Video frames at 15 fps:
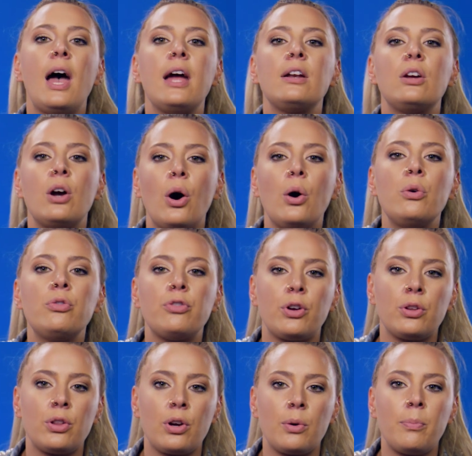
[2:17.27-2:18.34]
and go
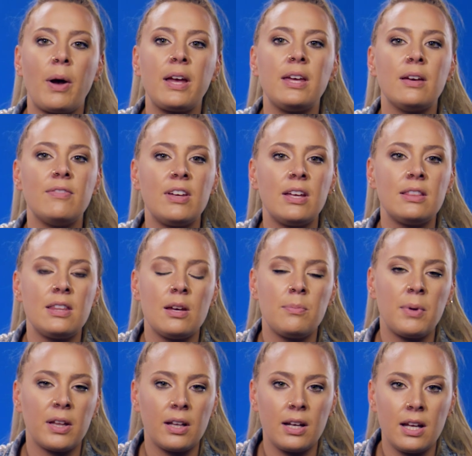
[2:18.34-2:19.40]
further by giving it the
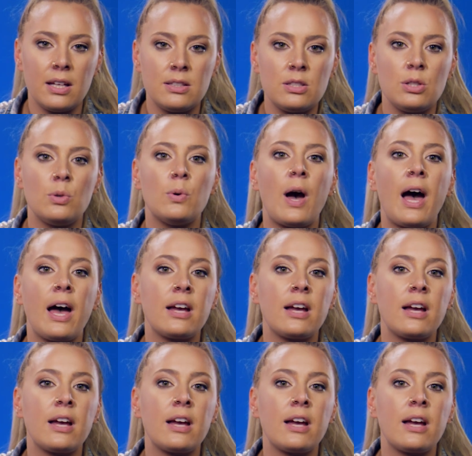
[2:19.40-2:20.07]
ability to